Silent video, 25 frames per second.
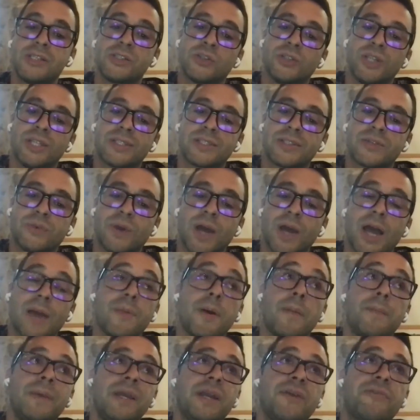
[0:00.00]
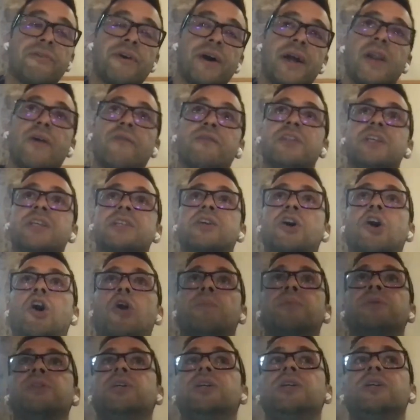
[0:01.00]
So I'm a big fan of this
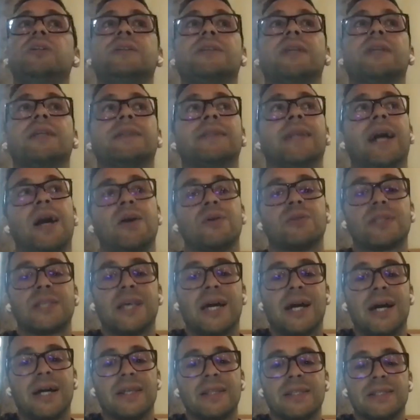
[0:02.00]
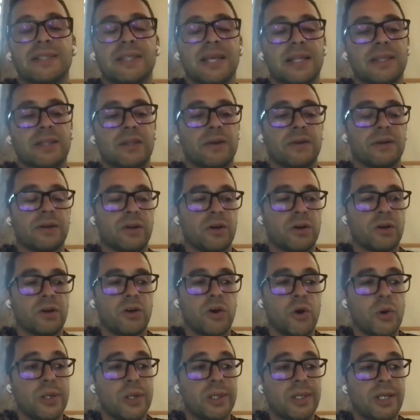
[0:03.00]
option. The downside is that
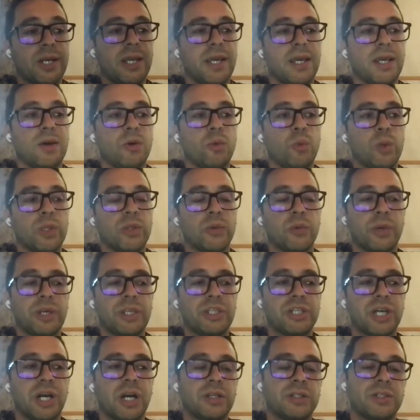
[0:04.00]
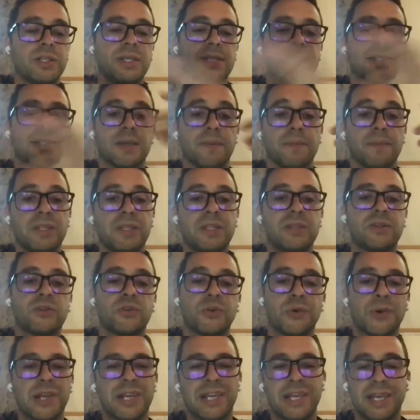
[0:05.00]
currently with recharge, it's a bit
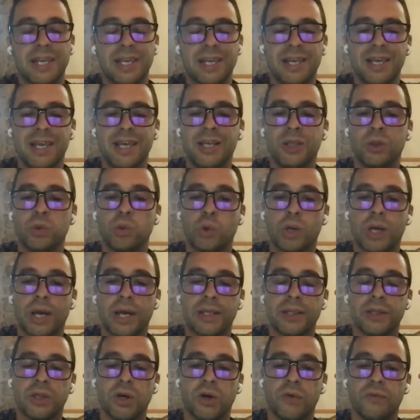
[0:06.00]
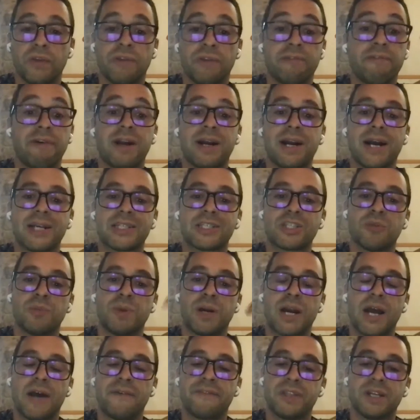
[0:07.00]
tricky to kind of, if a
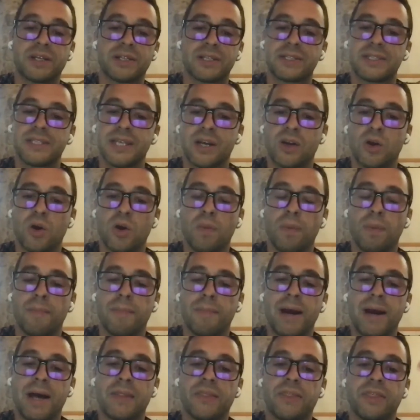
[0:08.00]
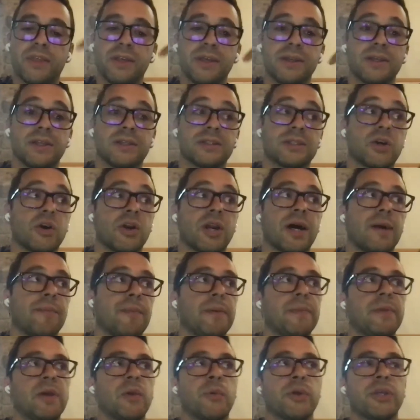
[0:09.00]
customer after the 2nd month is
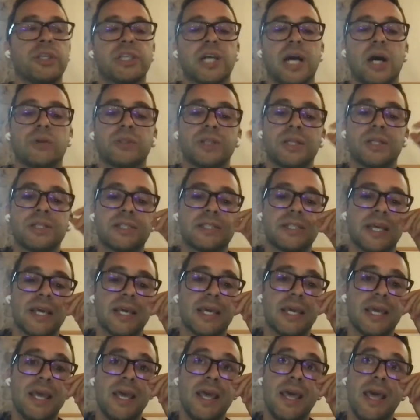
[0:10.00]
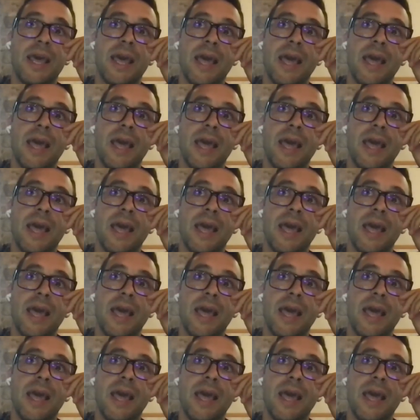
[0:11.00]
gonna maybe reach out and say,